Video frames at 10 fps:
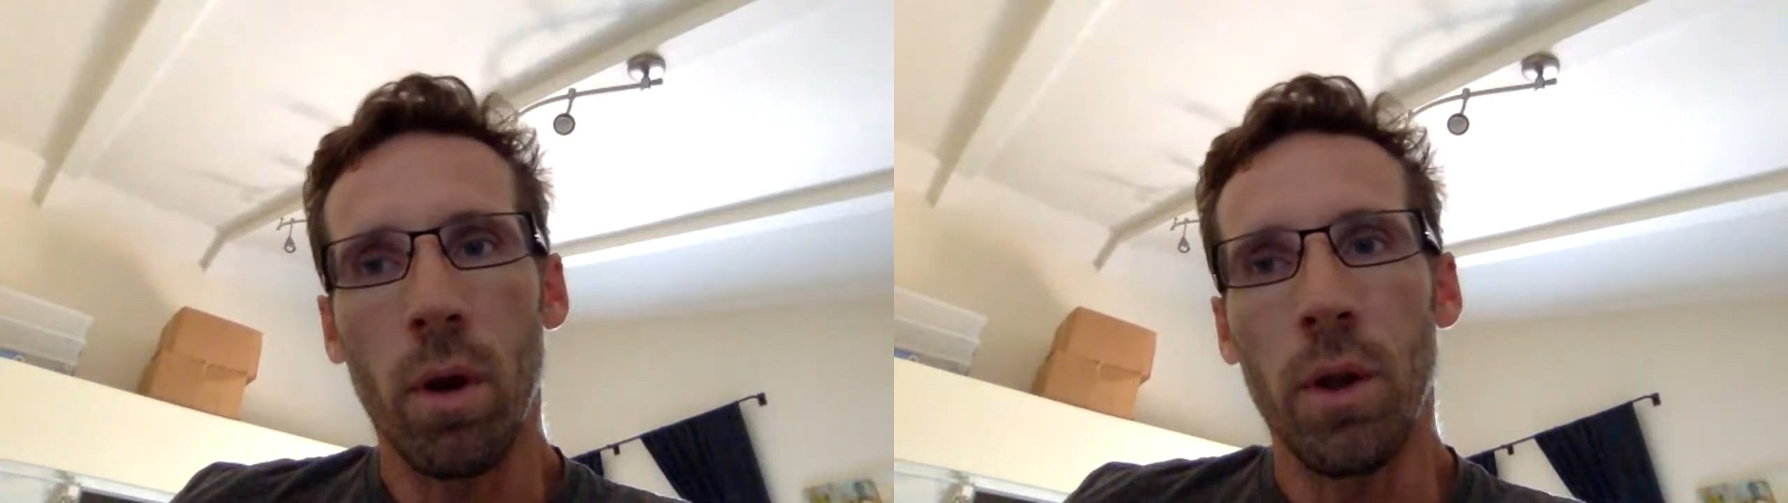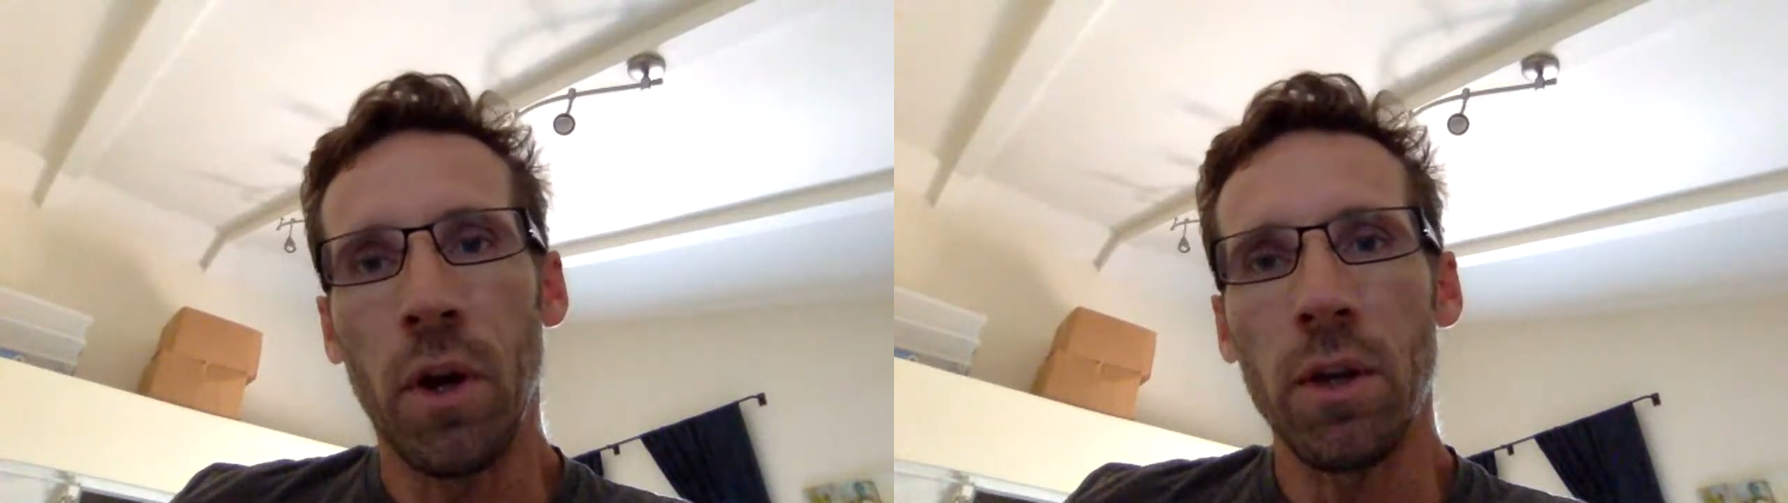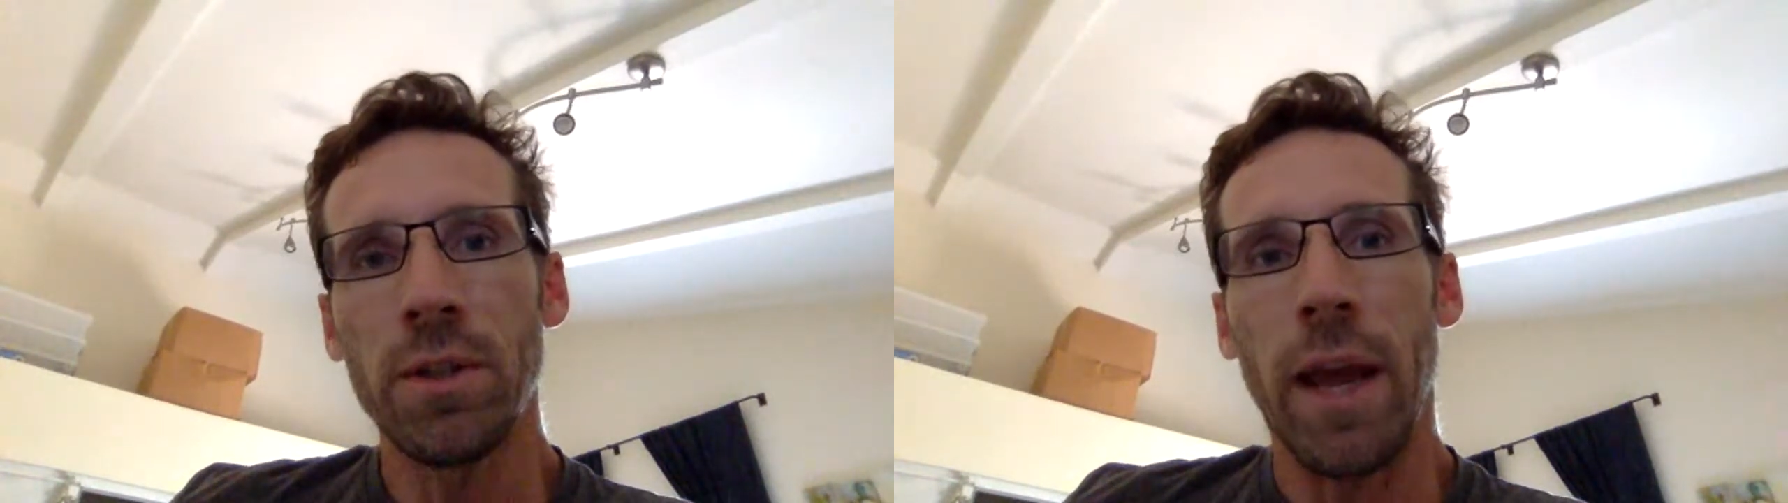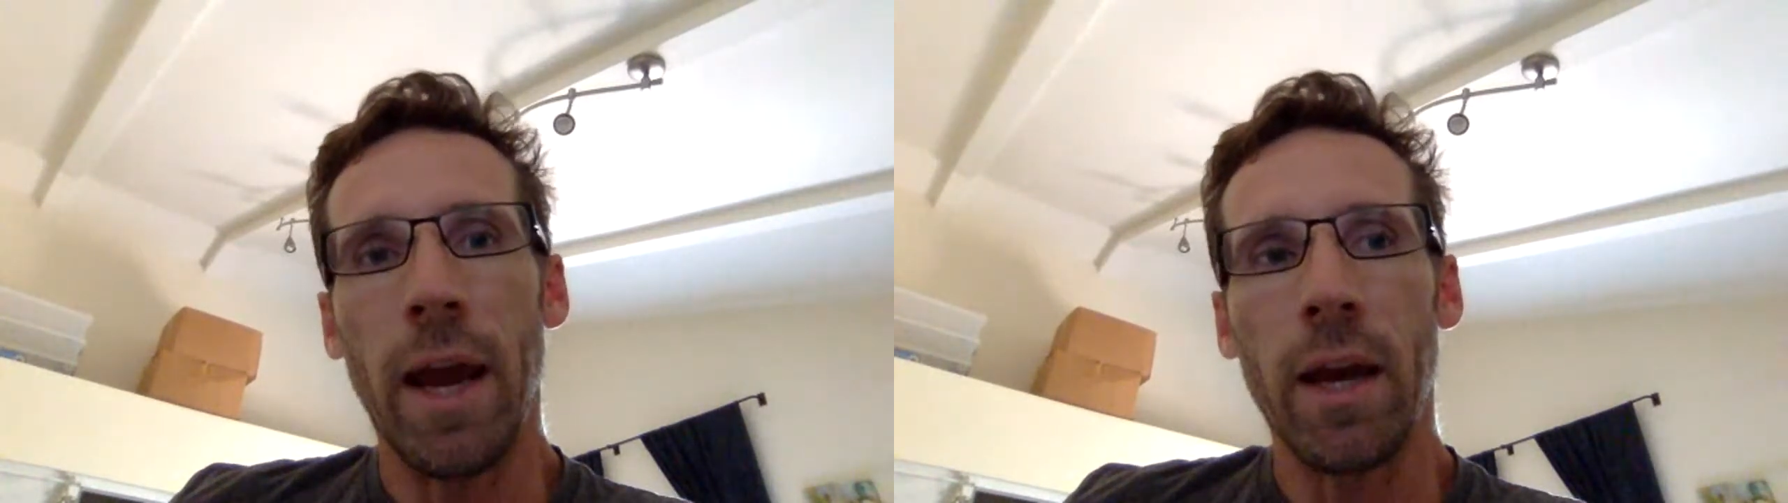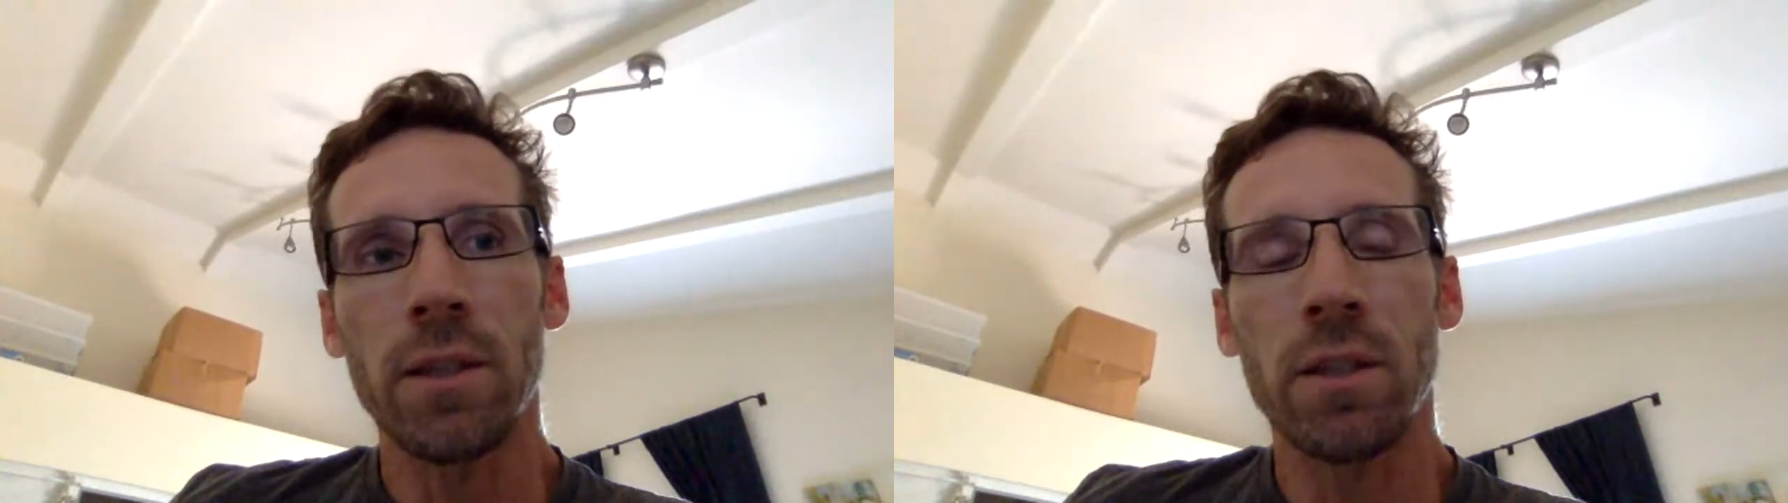does
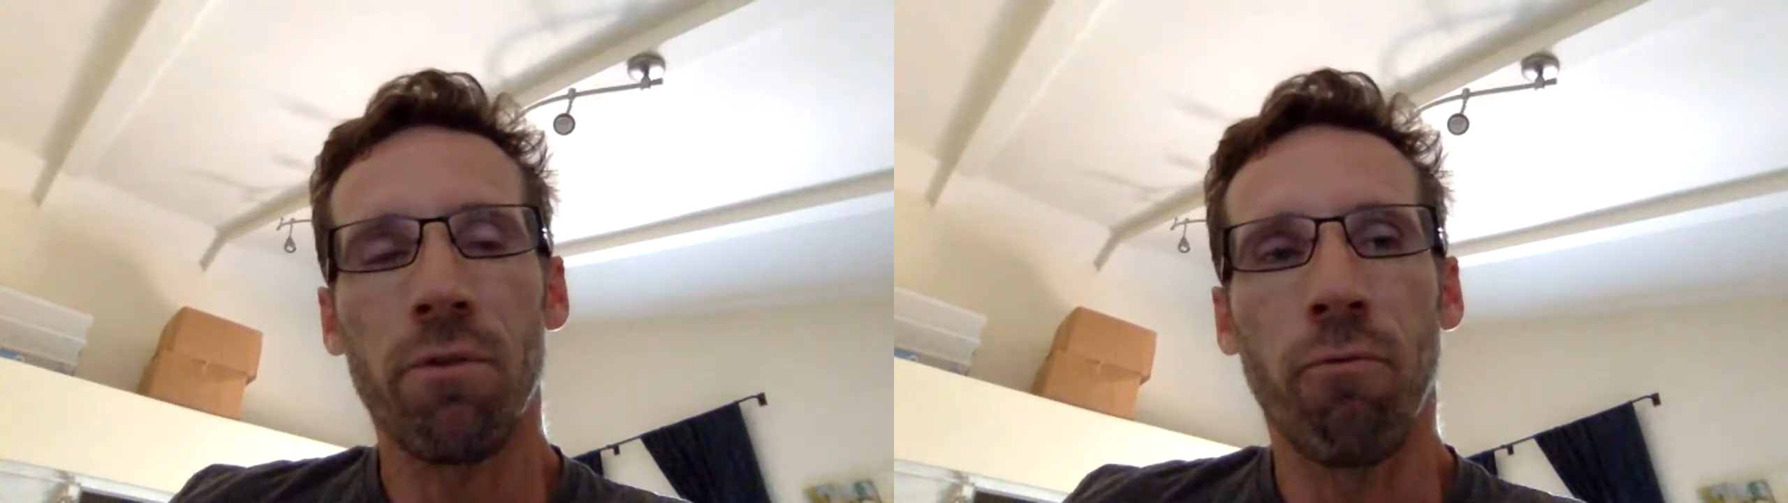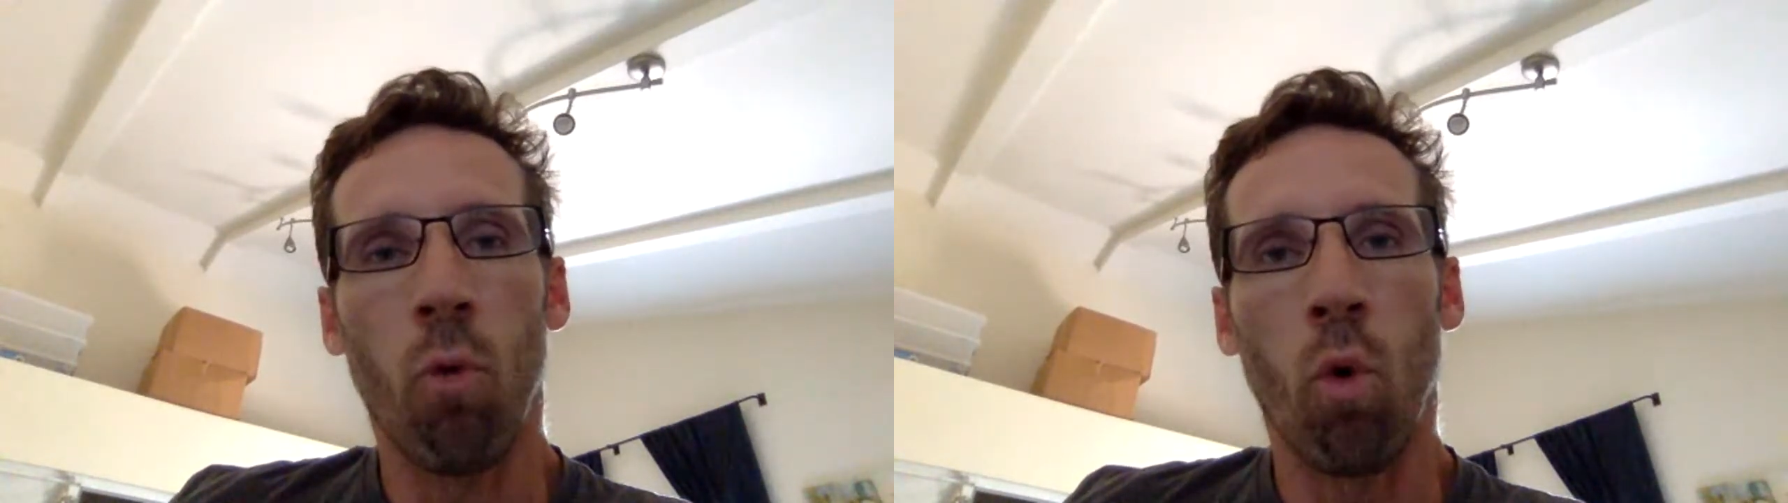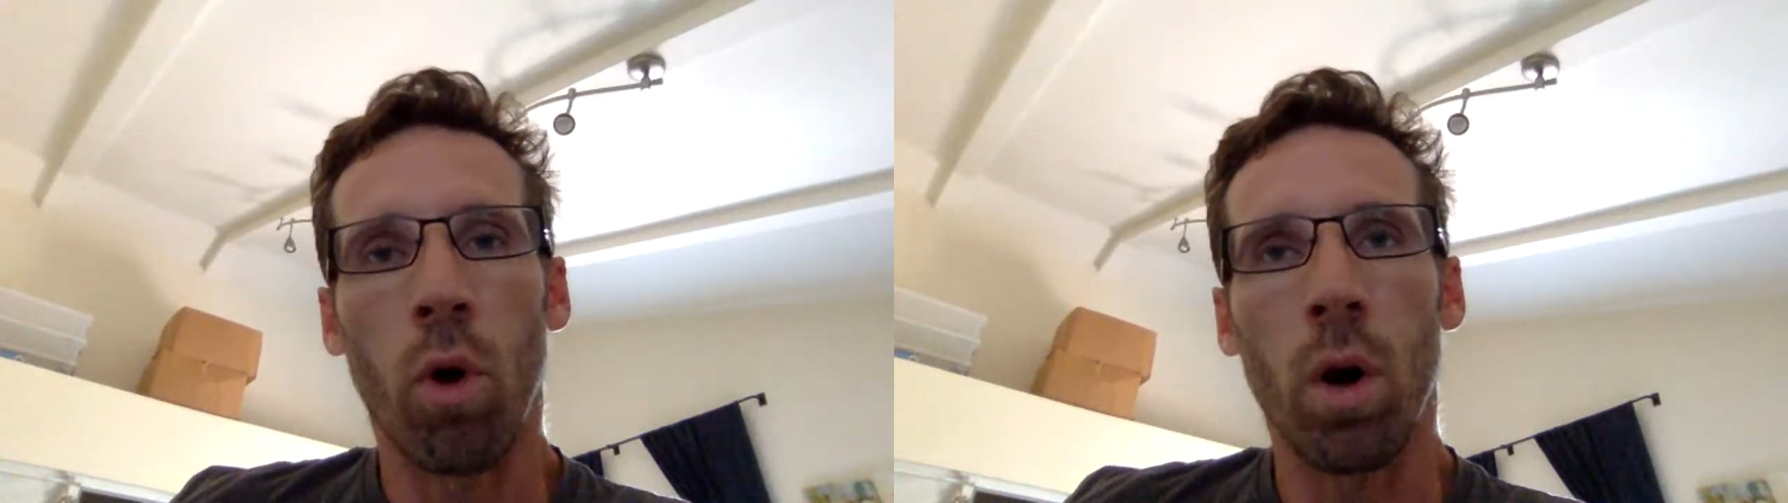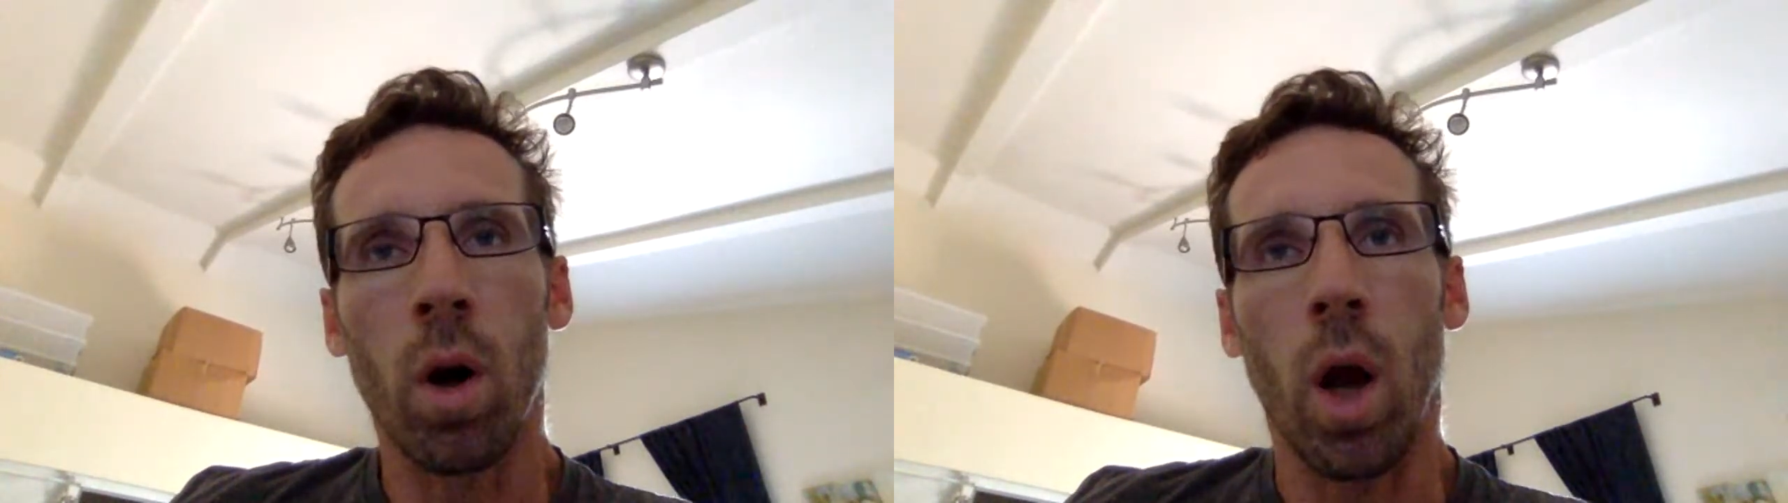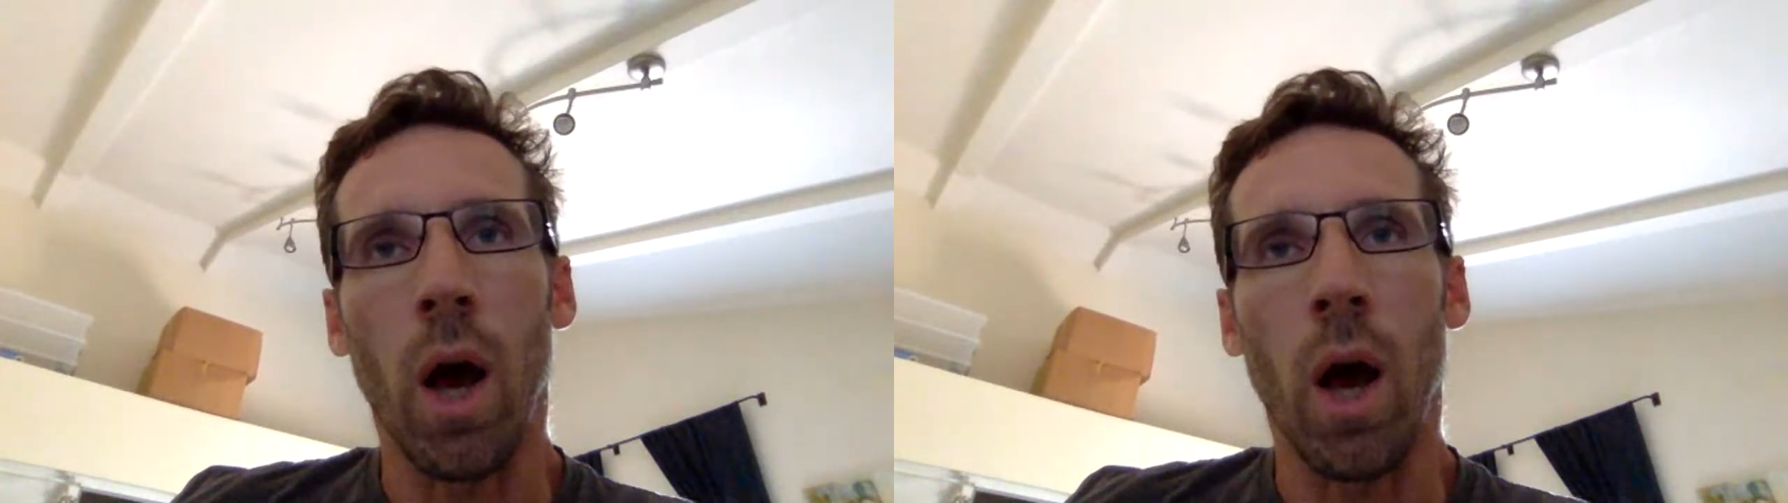ask for